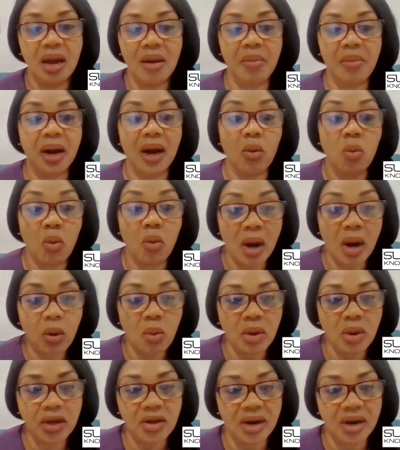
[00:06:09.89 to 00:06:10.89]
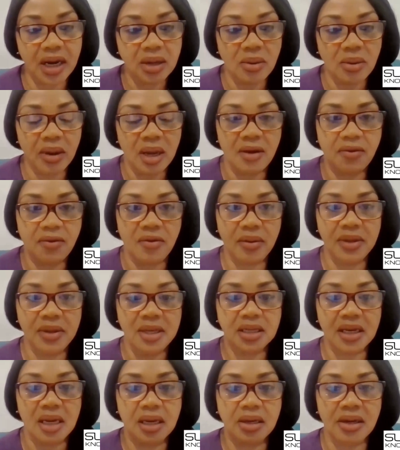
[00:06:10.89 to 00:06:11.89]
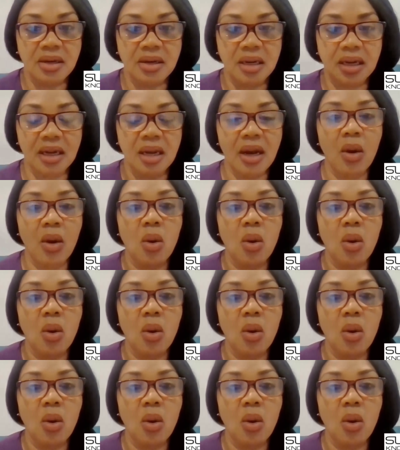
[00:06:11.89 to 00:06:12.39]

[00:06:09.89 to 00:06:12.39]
but what we try to get from this country,